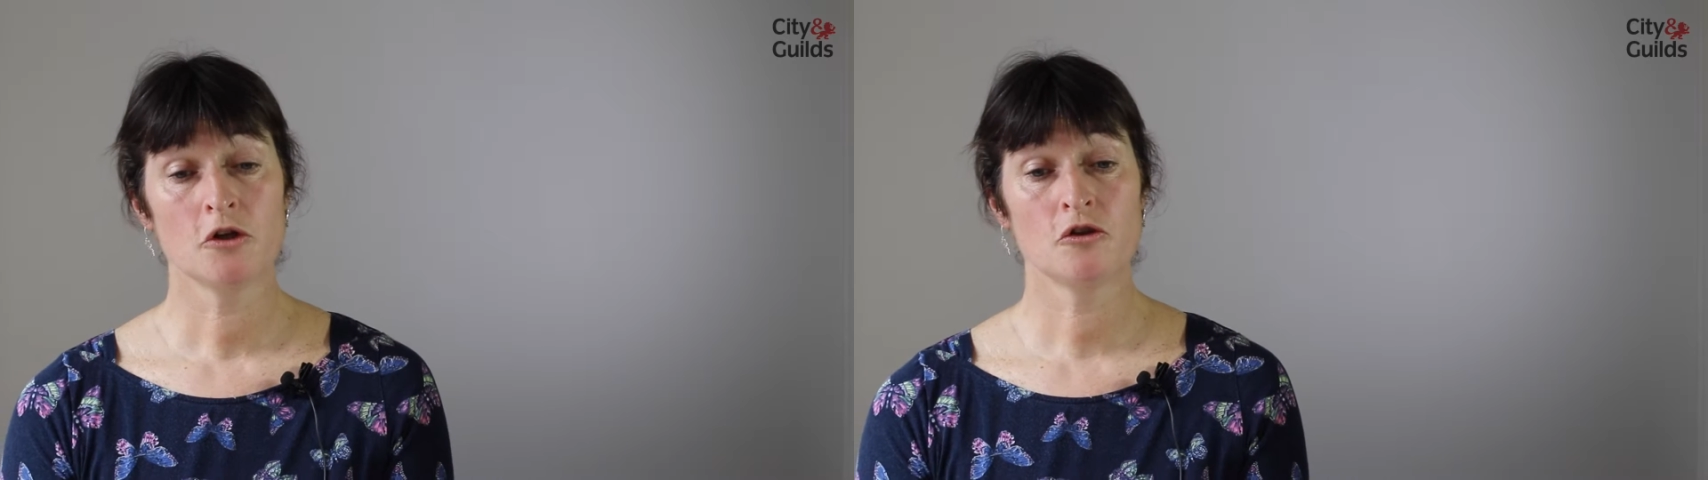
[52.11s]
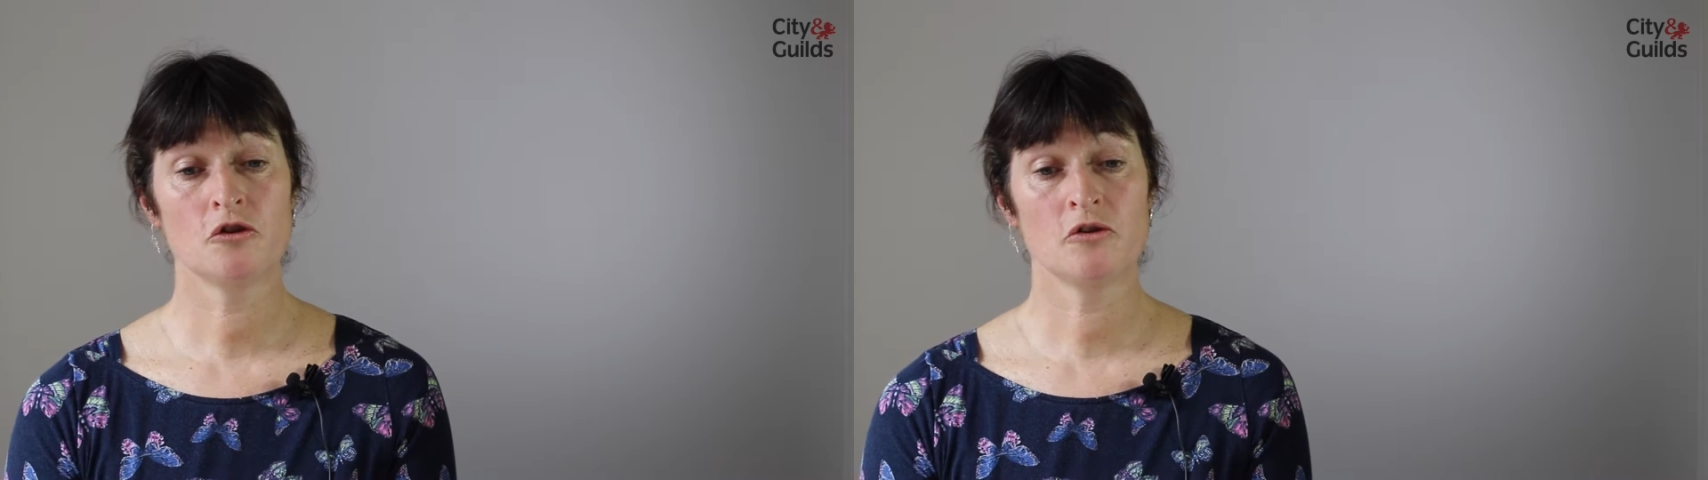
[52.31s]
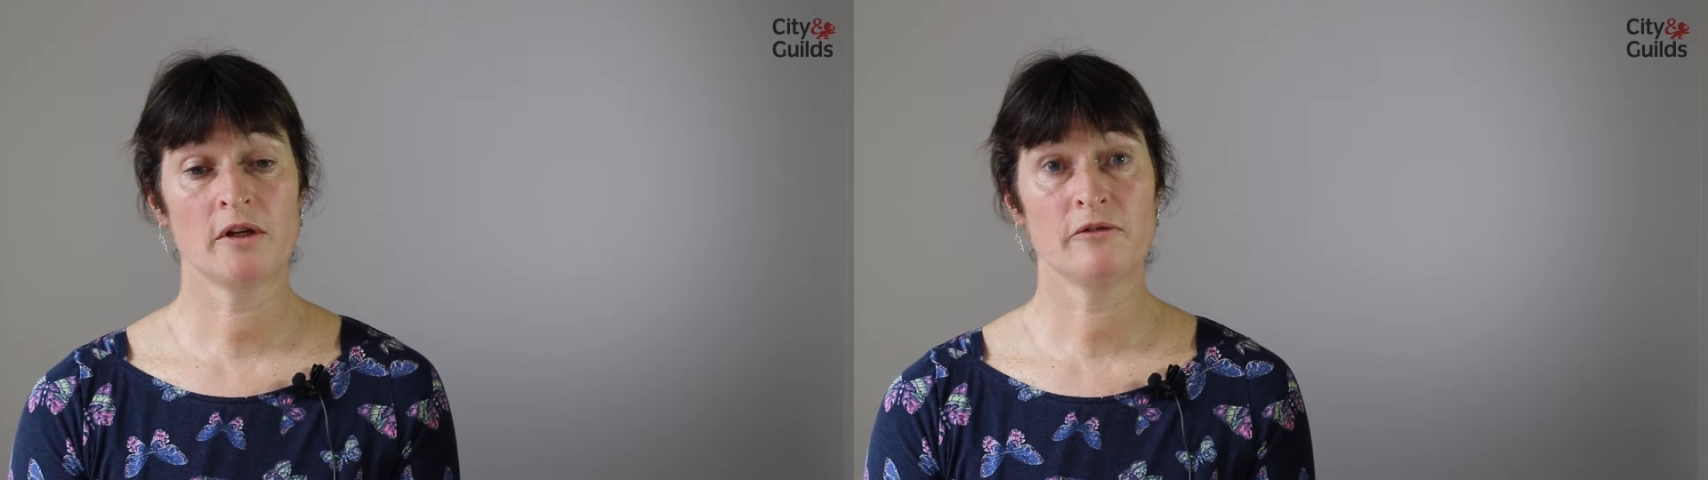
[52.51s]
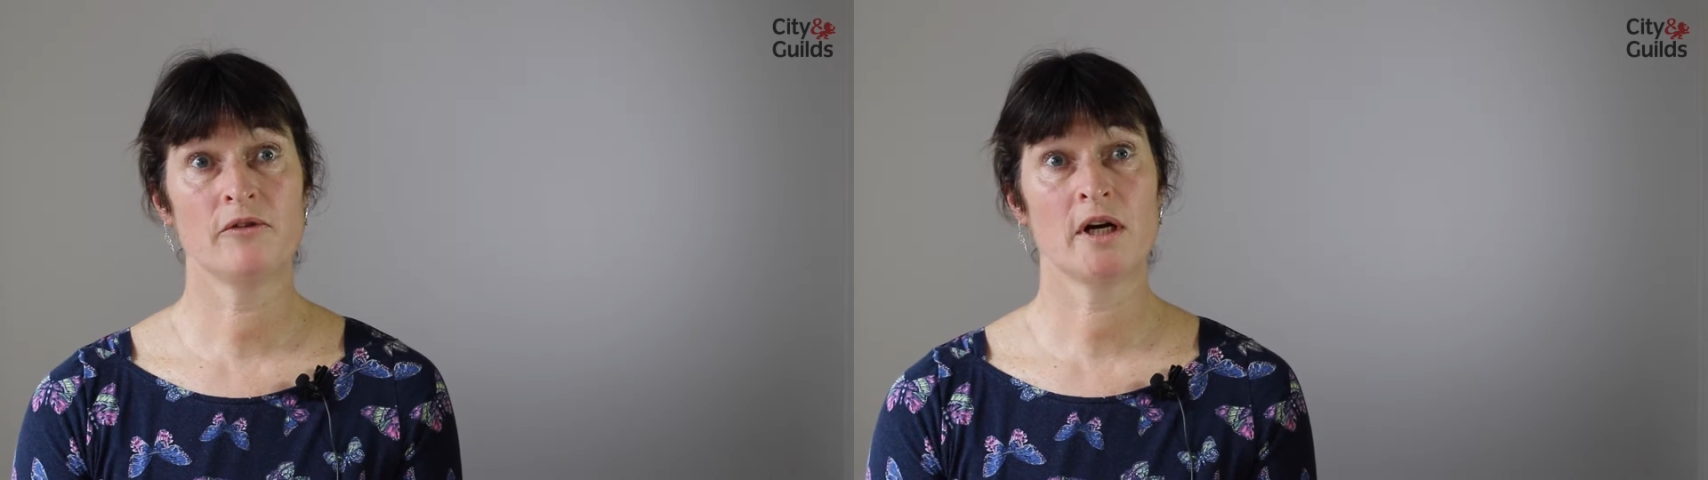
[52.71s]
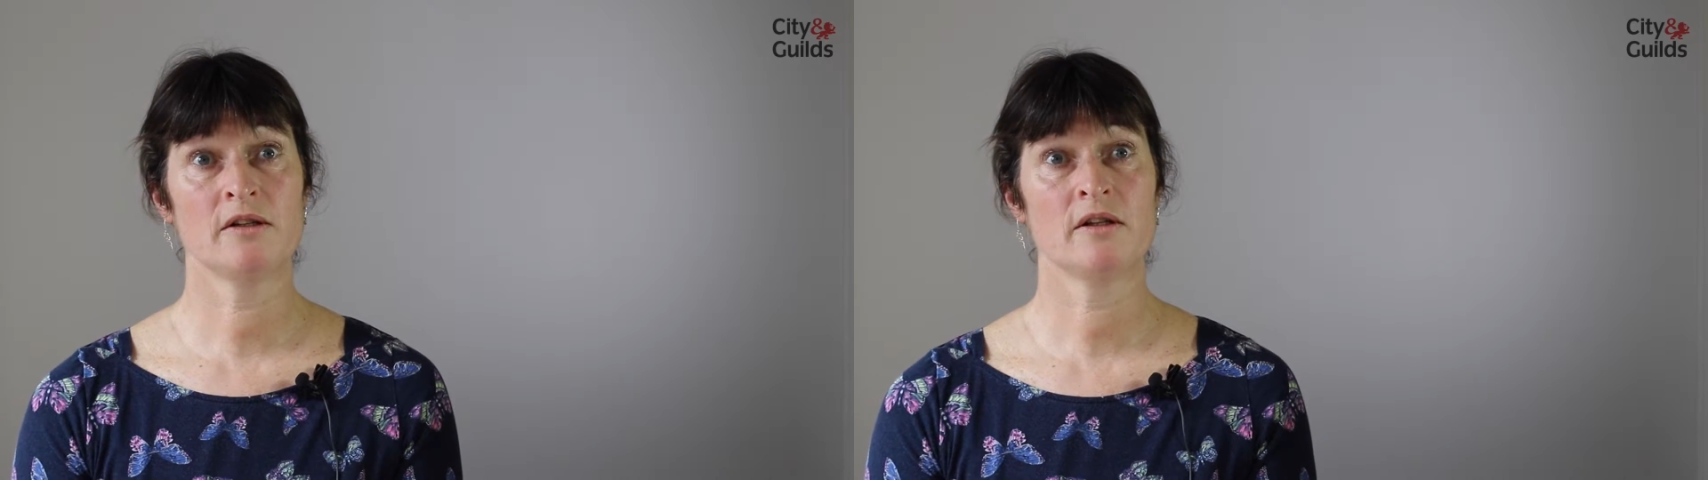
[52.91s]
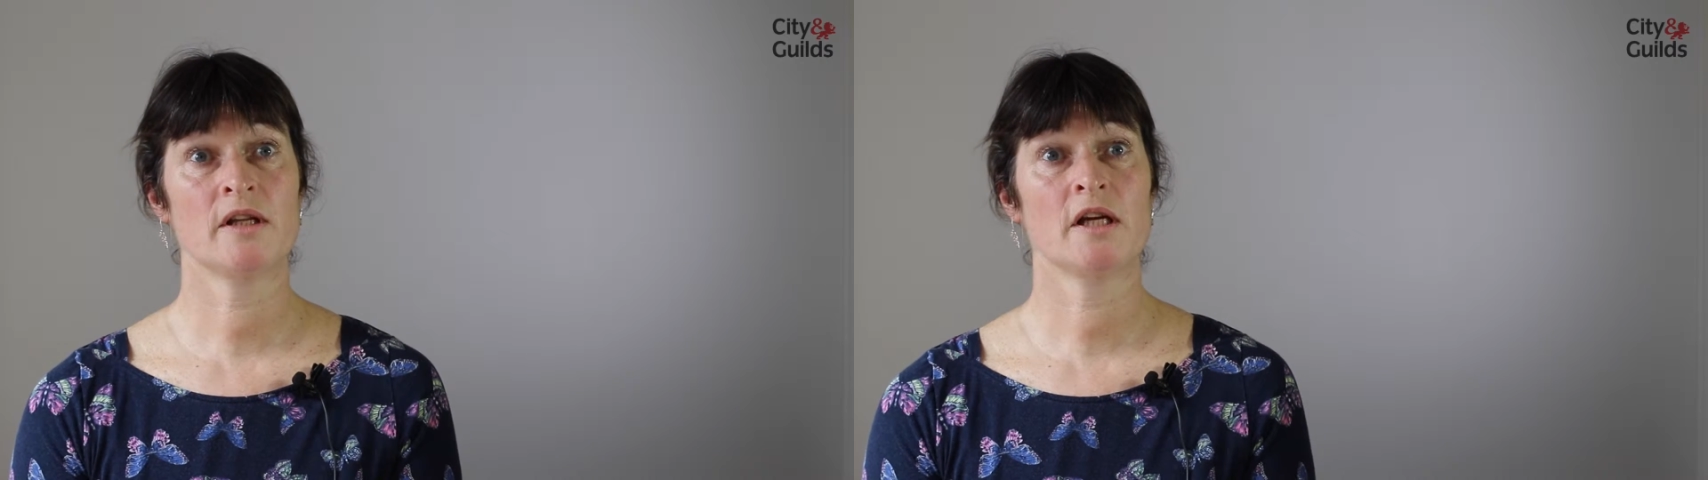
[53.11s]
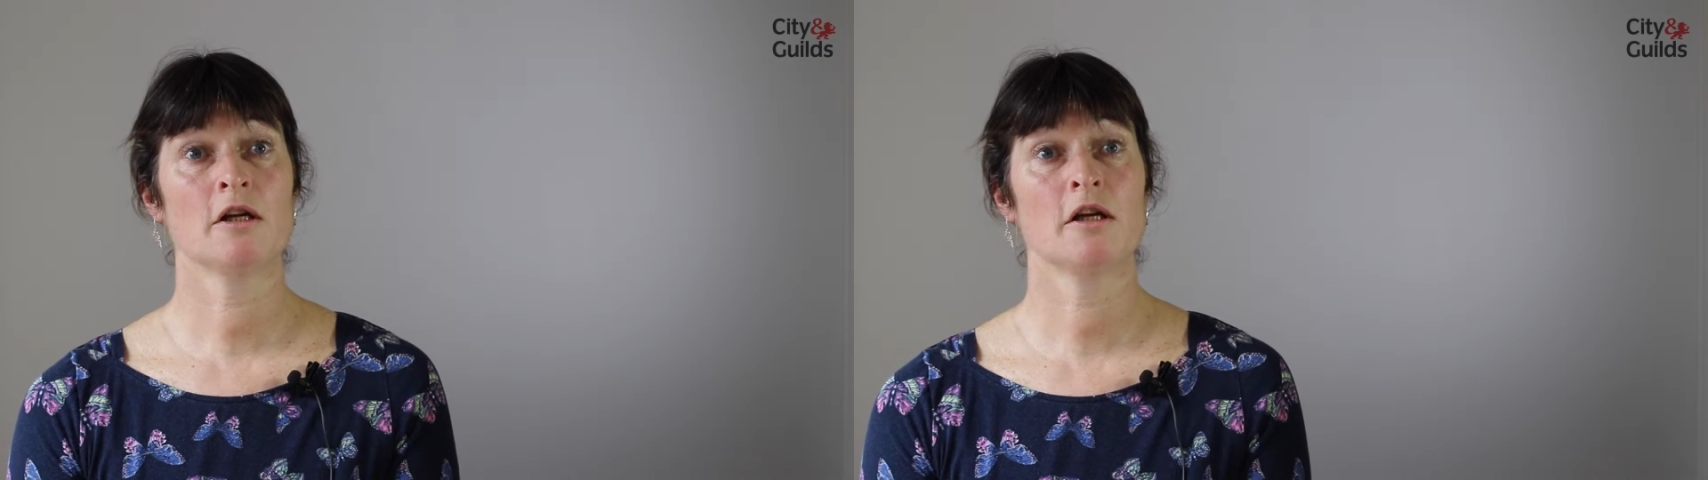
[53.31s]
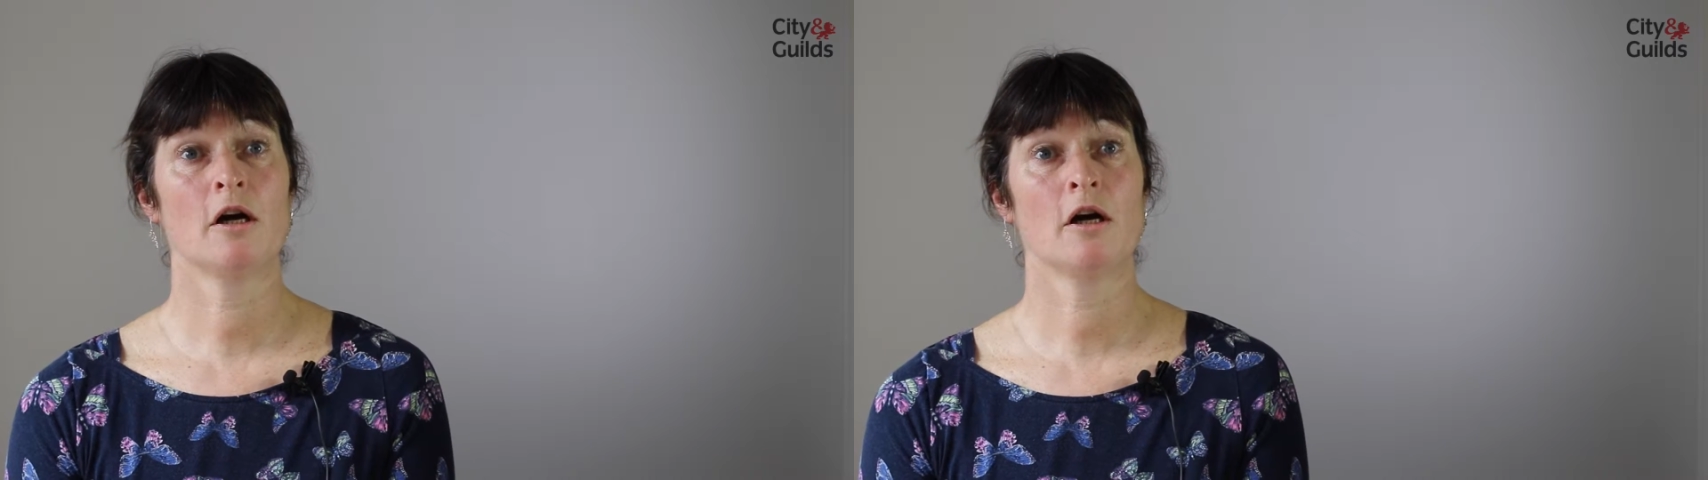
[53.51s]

should they find that they